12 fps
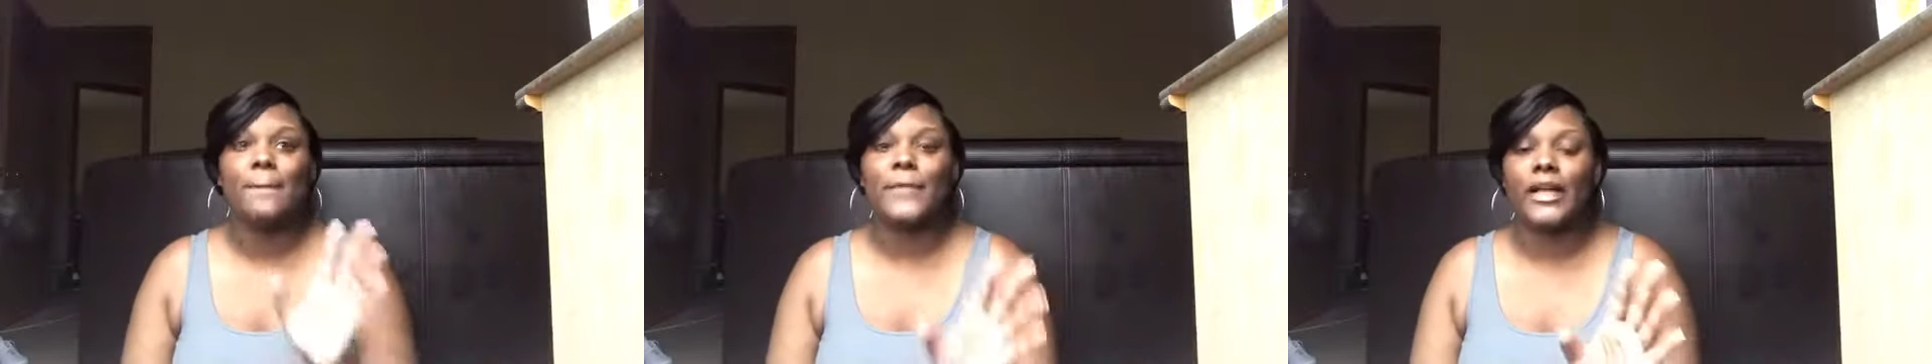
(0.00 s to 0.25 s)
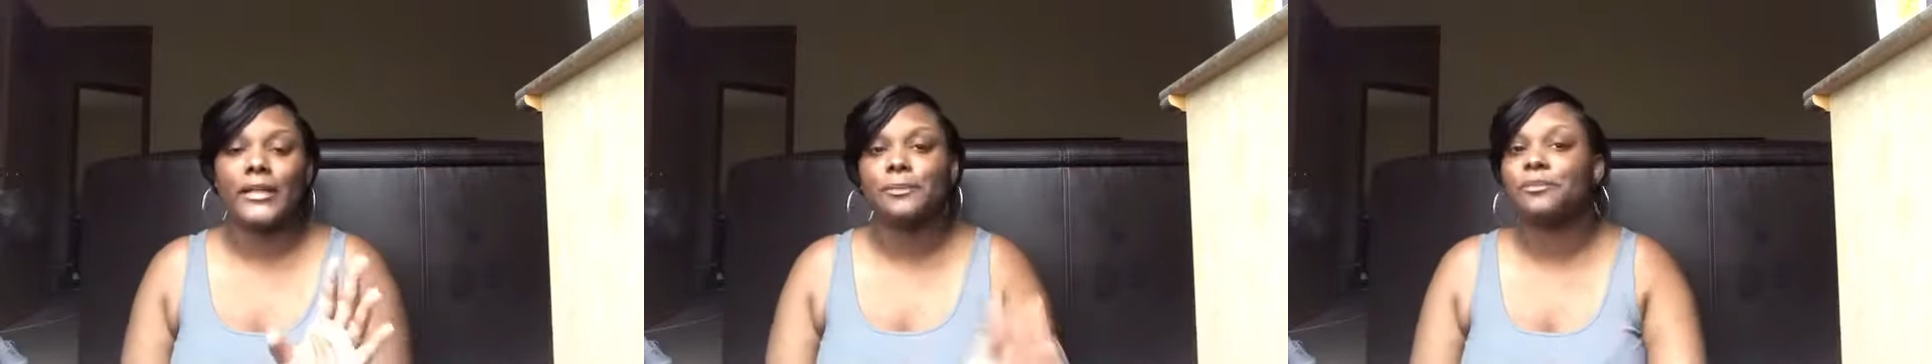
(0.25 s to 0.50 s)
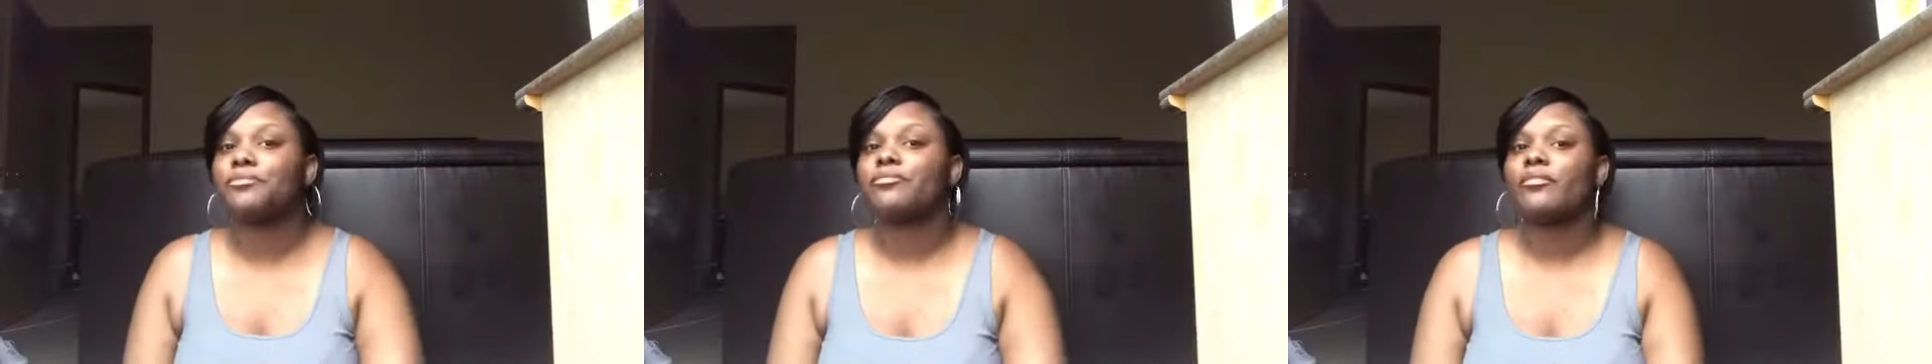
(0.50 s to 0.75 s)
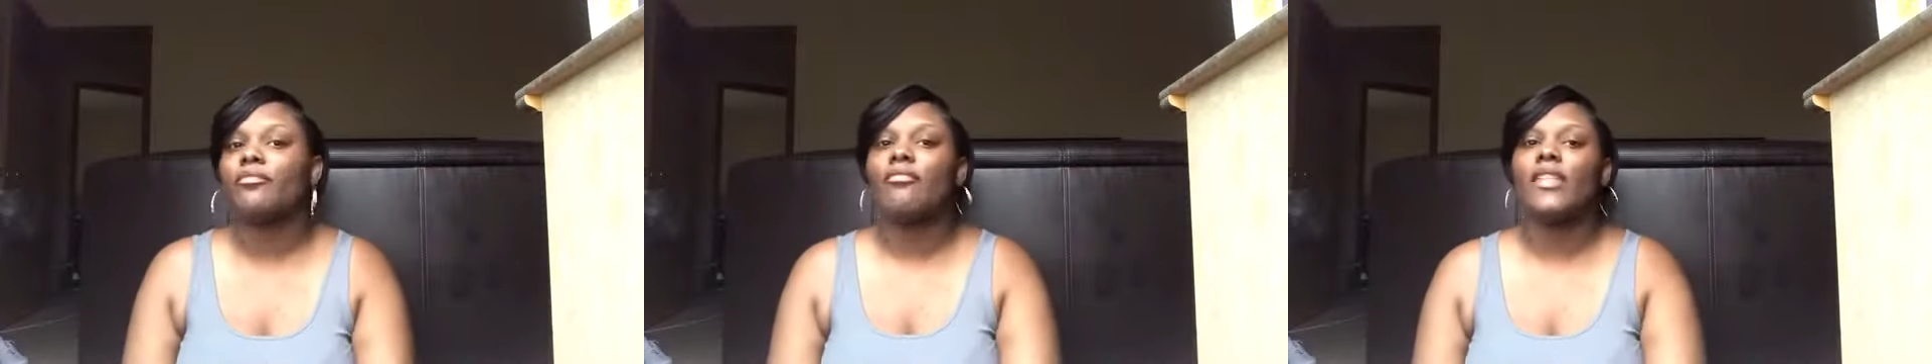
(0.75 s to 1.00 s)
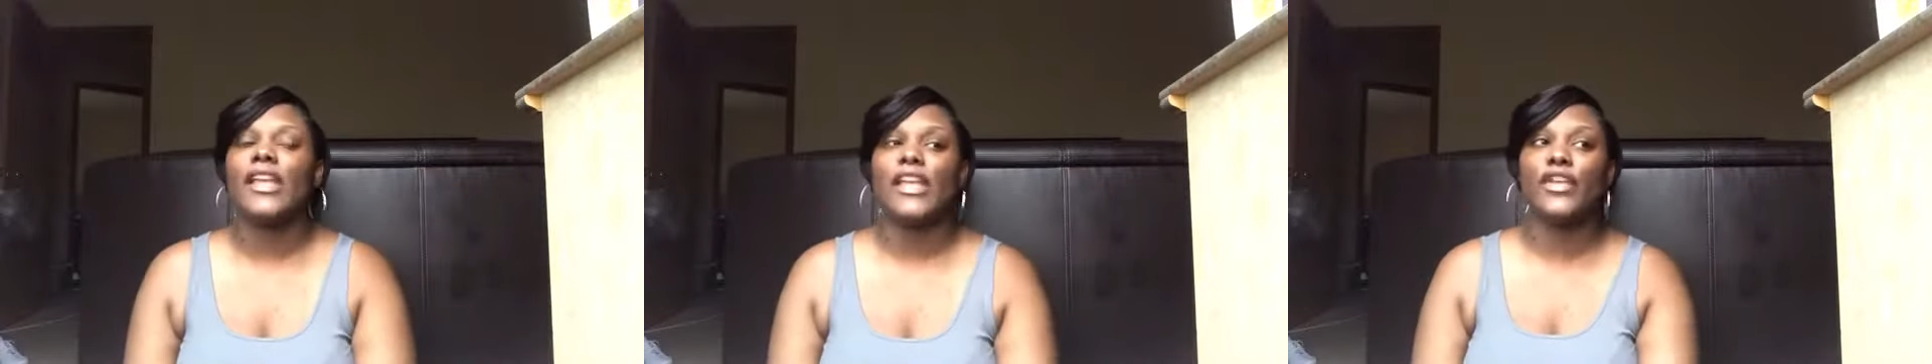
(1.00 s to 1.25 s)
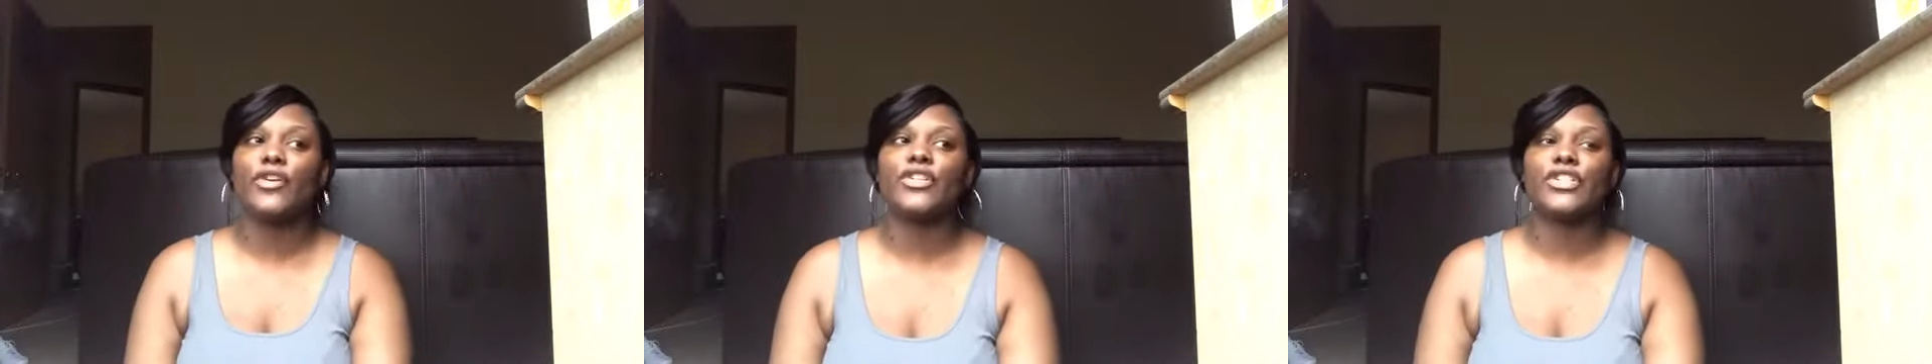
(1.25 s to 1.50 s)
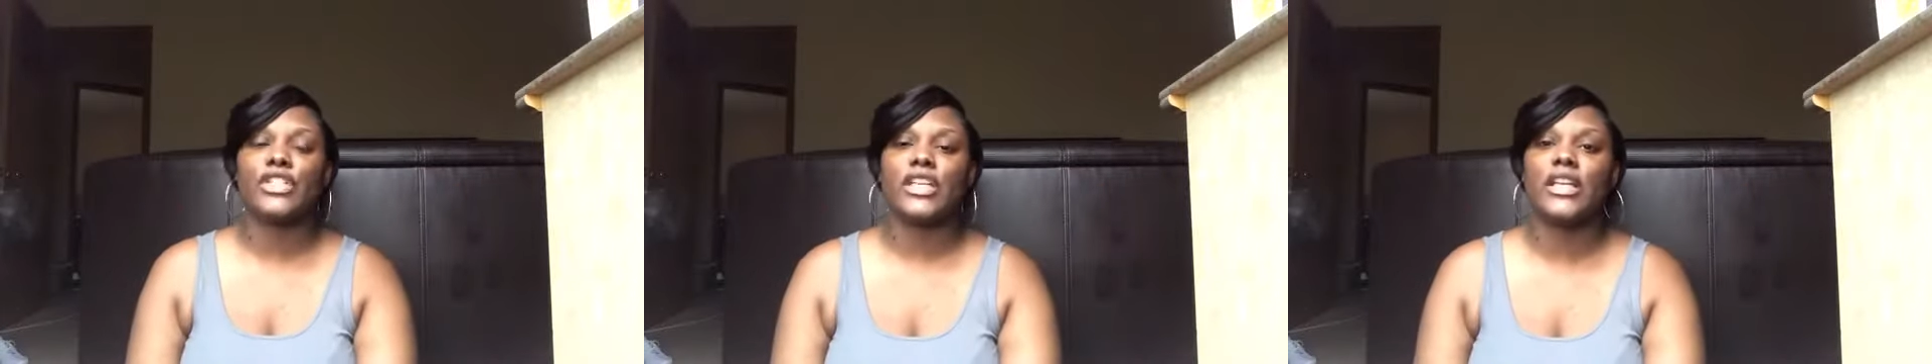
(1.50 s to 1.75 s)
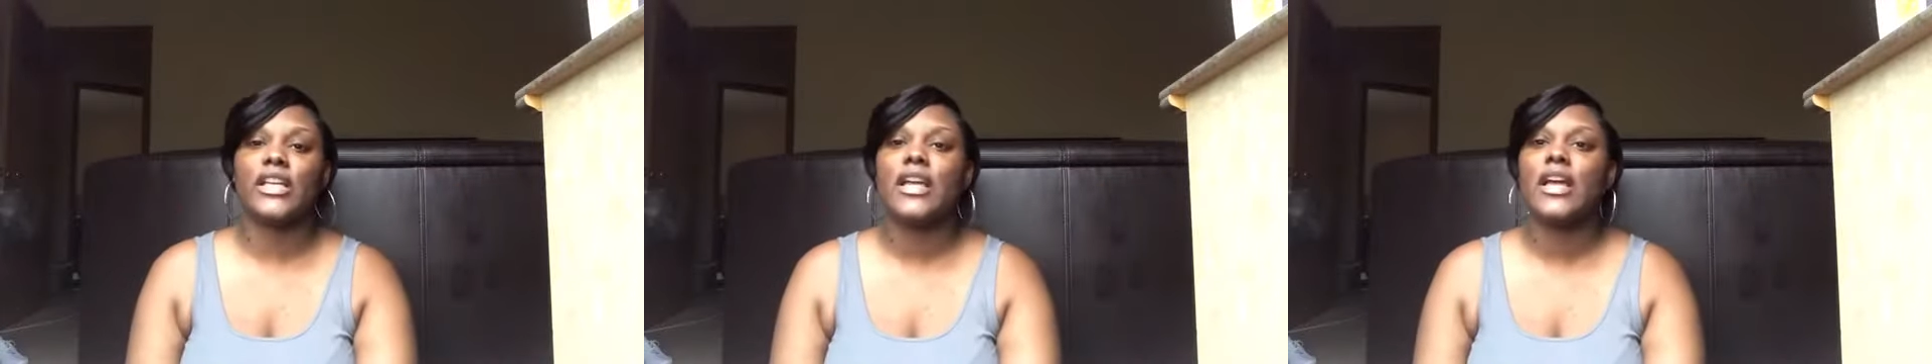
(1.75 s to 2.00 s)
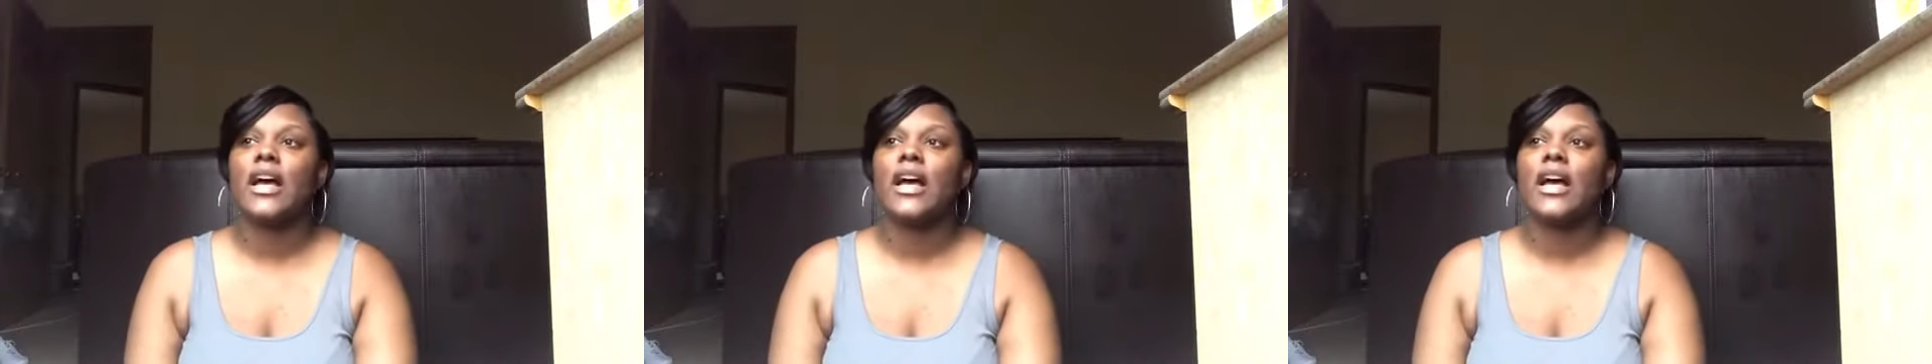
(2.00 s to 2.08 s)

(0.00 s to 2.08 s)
But he or she